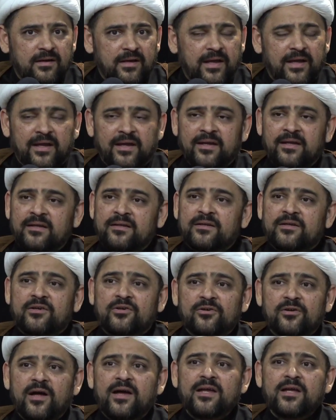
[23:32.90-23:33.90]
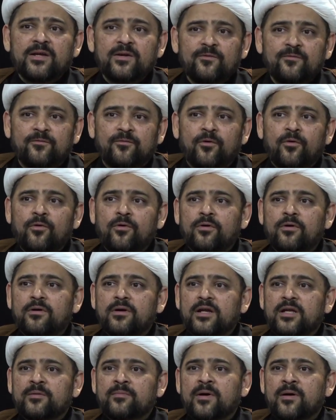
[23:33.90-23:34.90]
and crying for
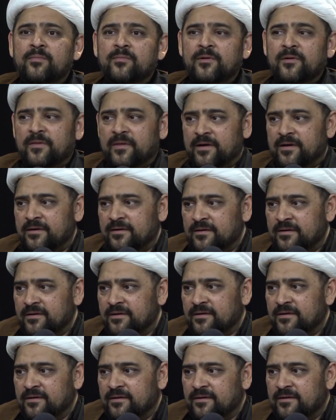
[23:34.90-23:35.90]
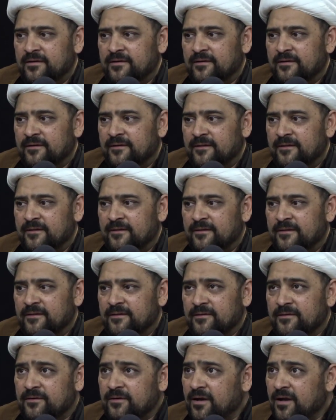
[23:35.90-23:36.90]
Imam Reza.
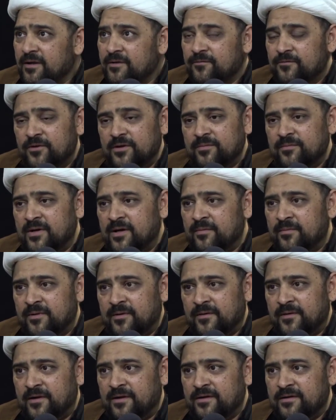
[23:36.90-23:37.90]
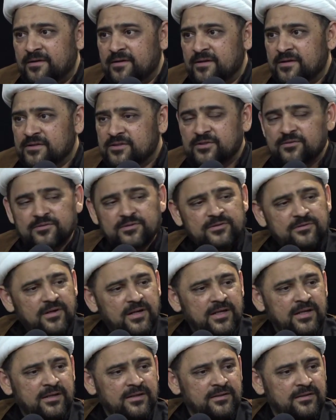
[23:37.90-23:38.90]
Crying for Imam Reza. She was
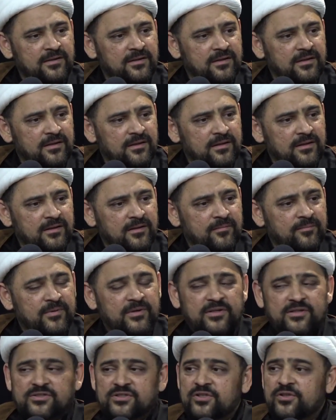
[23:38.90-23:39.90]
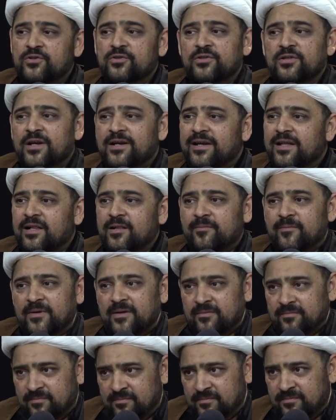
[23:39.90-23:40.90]
crying because she could not help
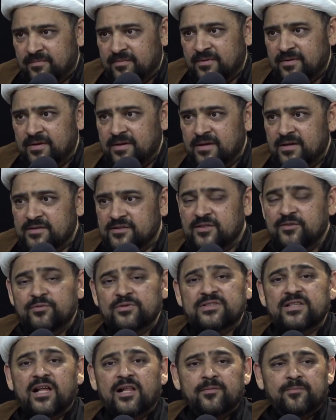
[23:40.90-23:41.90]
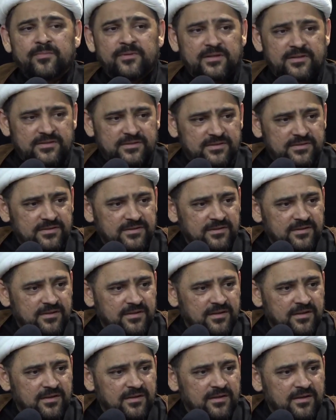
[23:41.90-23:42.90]
him. She was helpless.
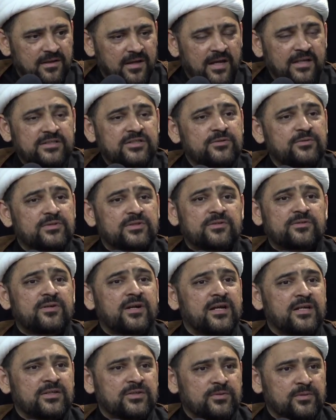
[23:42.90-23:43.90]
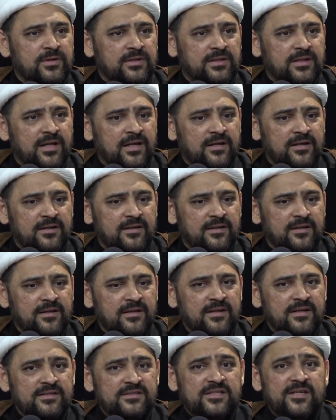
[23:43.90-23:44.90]
And she was crying to Allah.
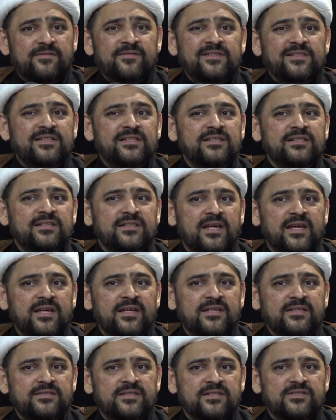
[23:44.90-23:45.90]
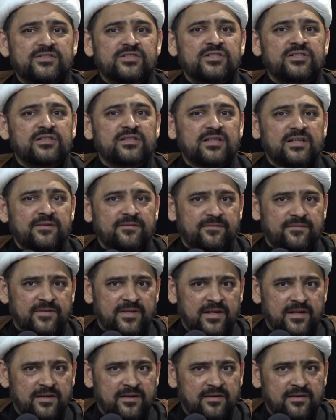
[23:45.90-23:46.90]
17 days she lived
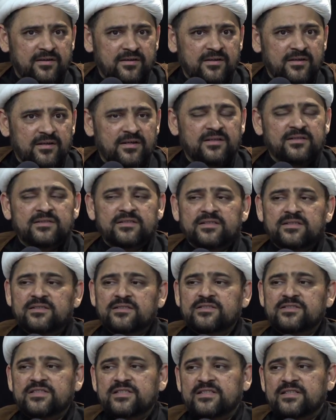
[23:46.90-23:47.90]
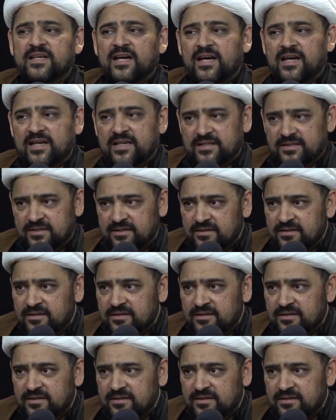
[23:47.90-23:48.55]
there until she died.